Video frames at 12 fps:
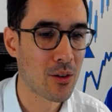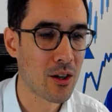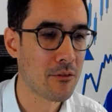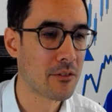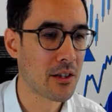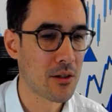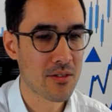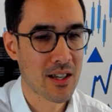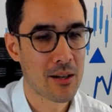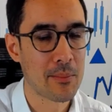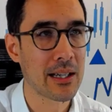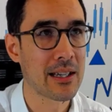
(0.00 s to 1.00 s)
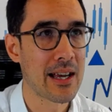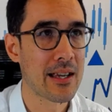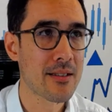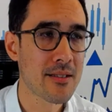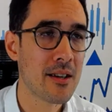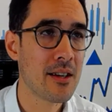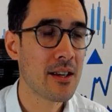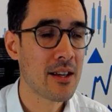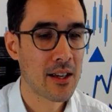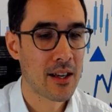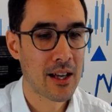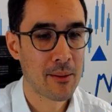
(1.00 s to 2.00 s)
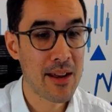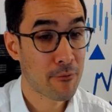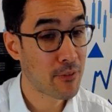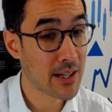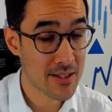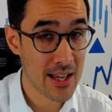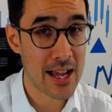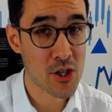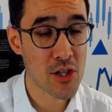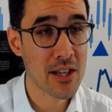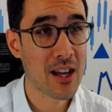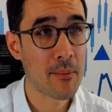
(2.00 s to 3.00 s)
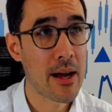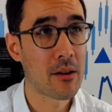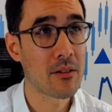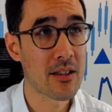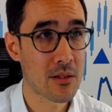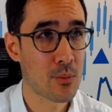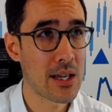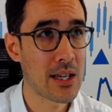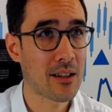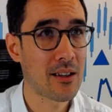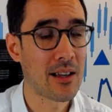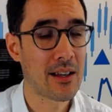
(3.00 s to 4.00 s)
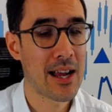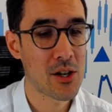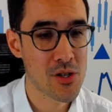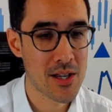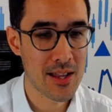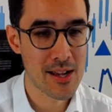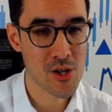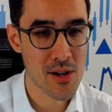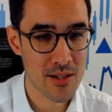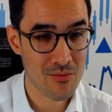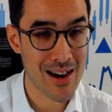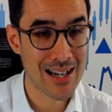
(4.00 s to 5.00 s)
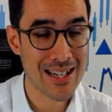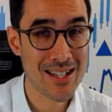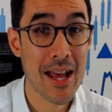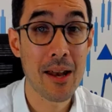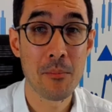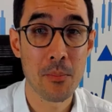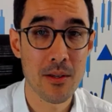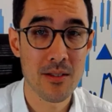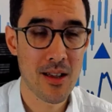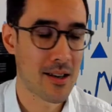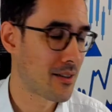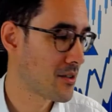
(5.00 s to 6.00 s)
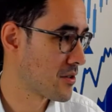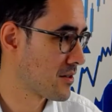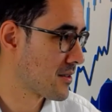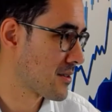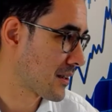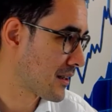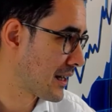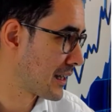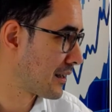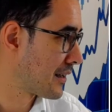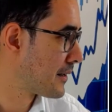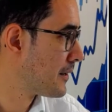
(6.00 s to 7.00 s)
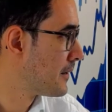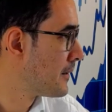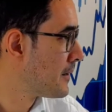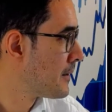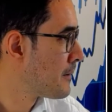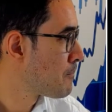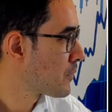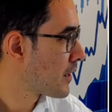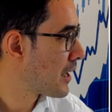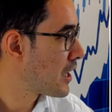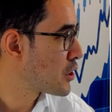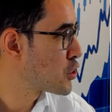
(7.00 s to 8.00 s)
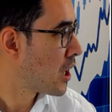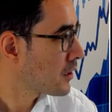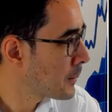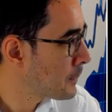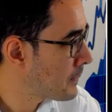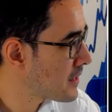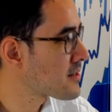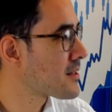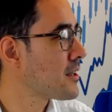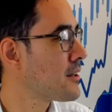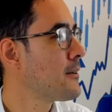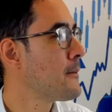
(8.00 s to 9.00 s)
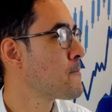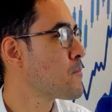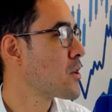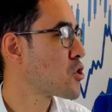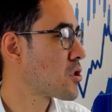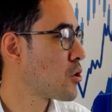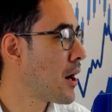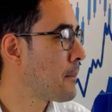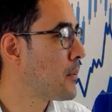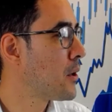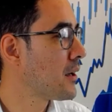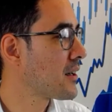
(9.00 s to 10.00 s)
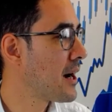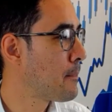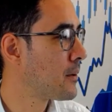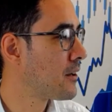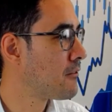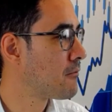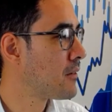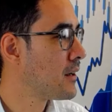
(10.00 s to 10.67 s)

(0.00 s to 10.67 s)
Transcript: over those coming days. Netflix did actually come out this week and actually their shares rallied 10% just as a guideline. Jargon buster, just thought I'd put a couple of